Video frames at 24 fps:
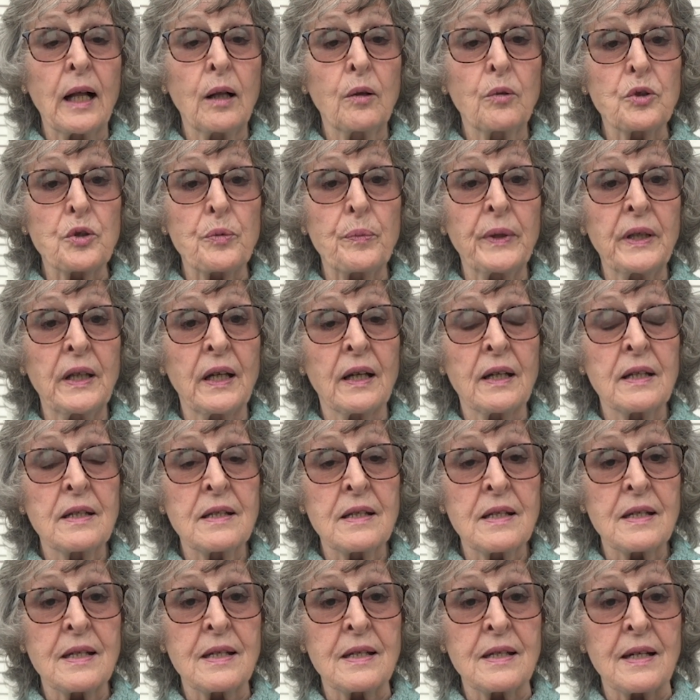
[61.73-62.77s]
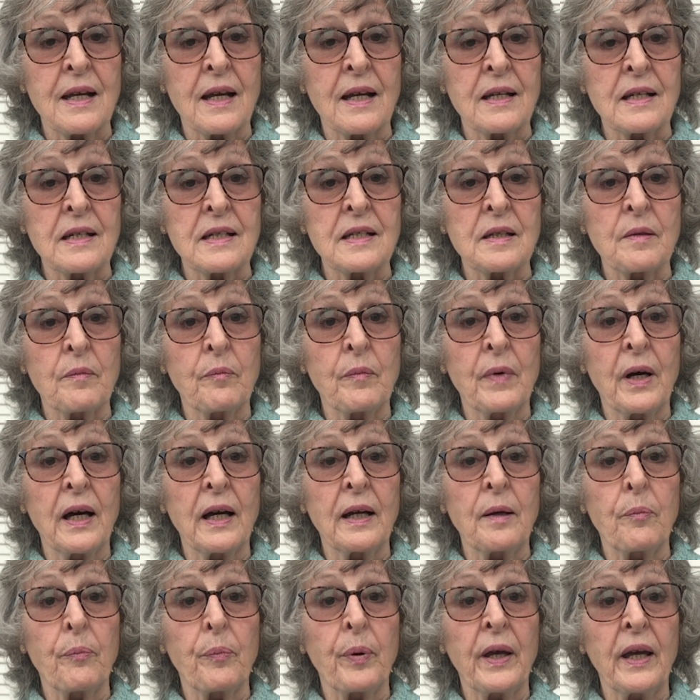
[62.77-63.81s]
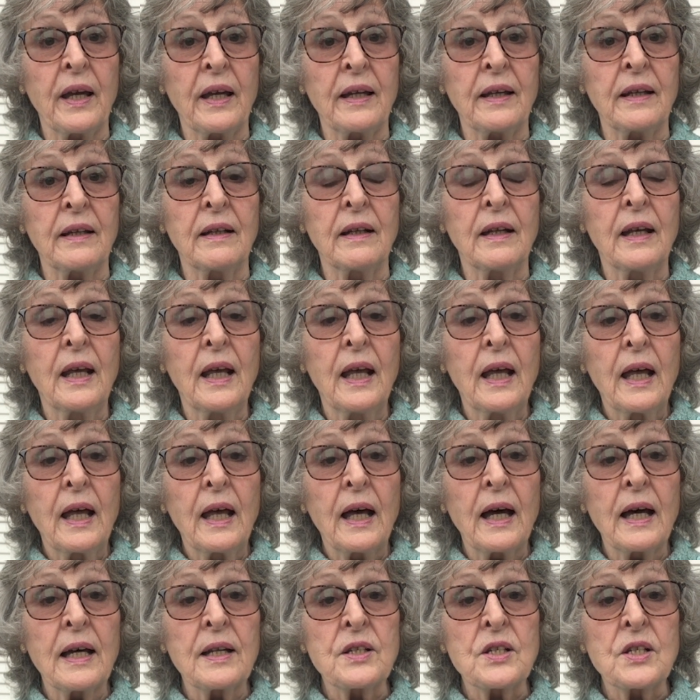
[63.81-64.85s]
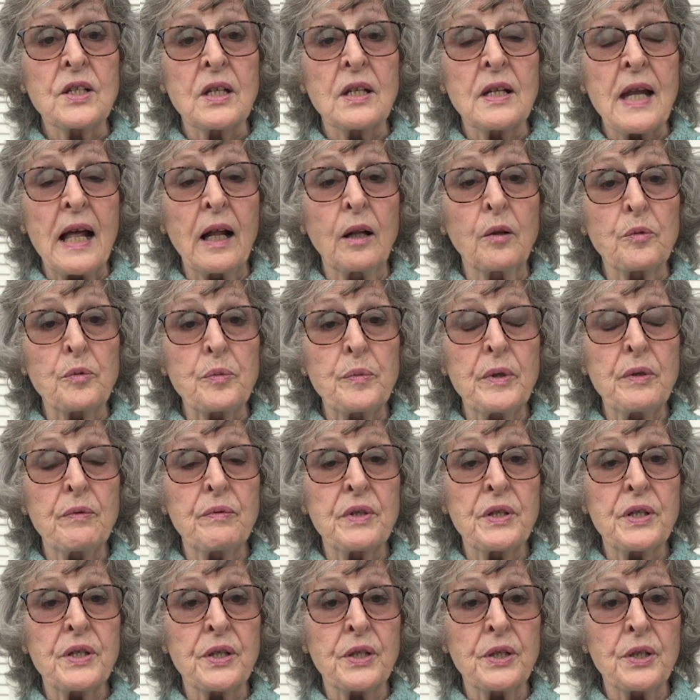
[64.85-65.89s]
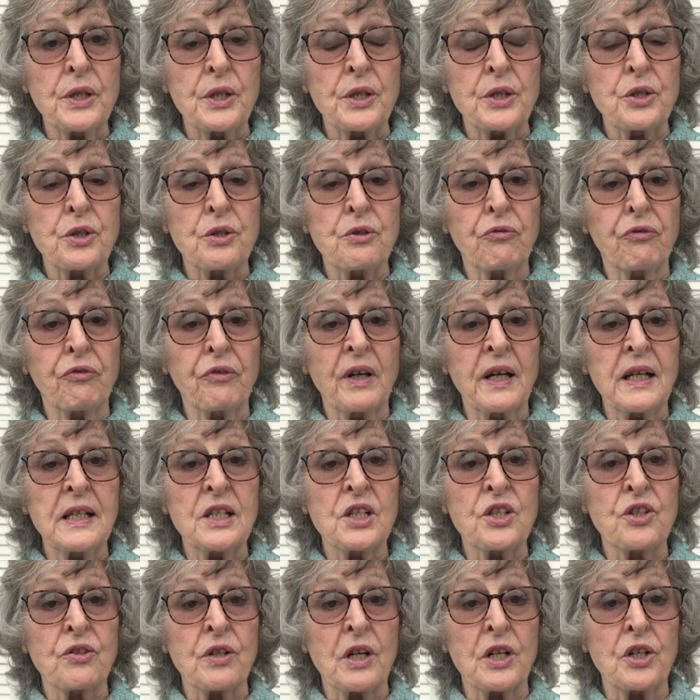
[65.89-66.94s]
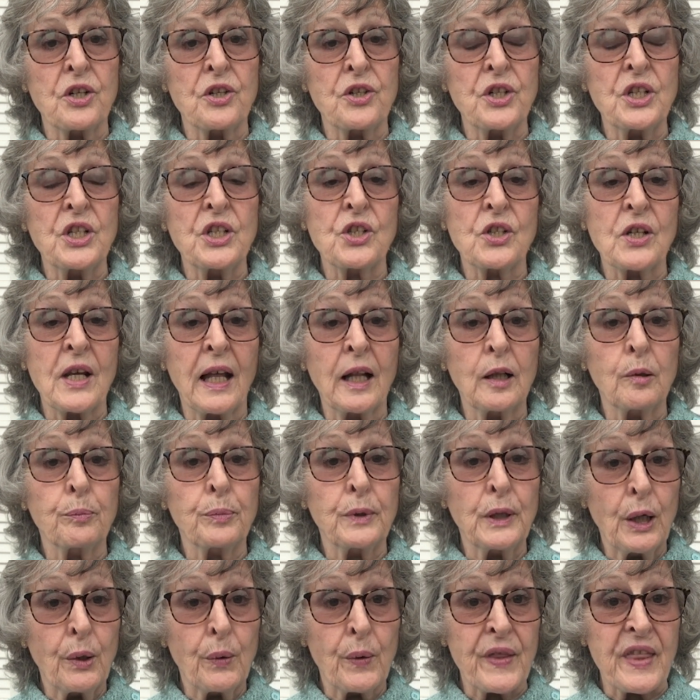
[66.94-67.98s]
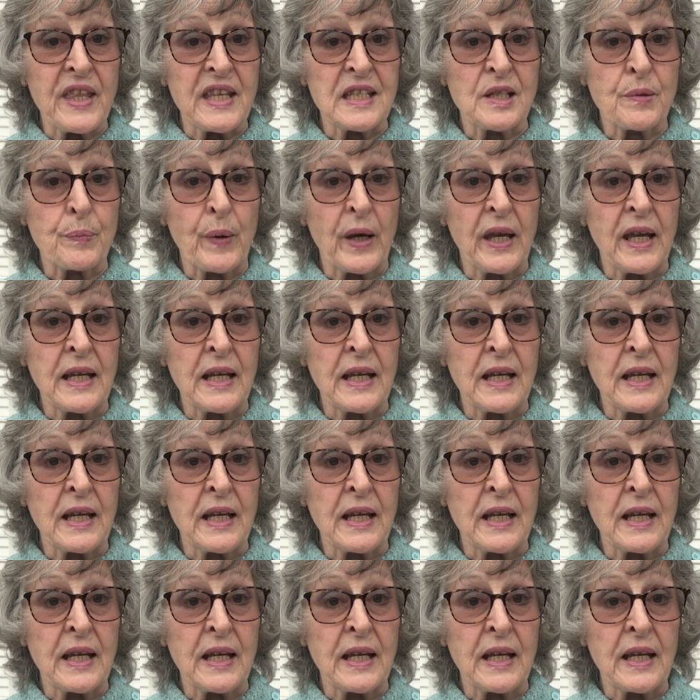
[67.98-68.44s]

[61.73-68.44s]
helped me understand my pain and helped me research to find strategies to help lower this